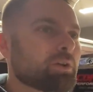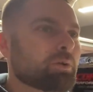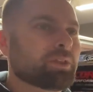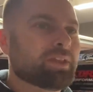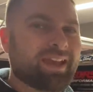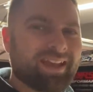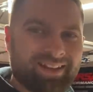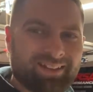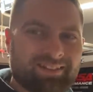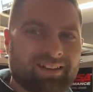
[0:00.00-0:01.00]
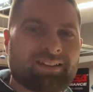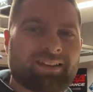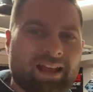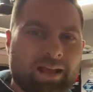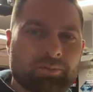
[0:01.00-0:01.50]
with the heads and
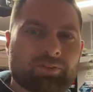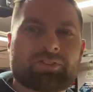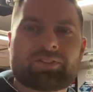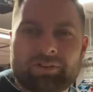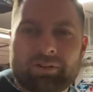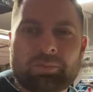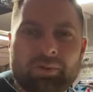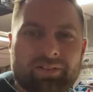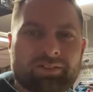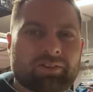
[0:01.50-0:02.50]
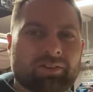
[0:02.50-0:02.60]
cams still in place on the